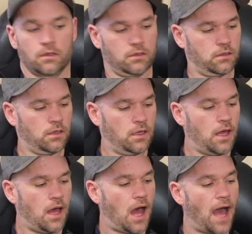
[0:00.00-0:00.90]

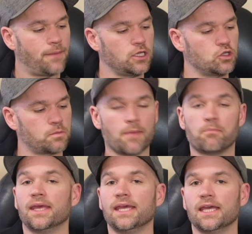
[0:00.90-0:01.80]
I'm going to use my
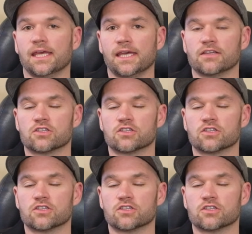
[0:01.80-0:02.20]
pinky,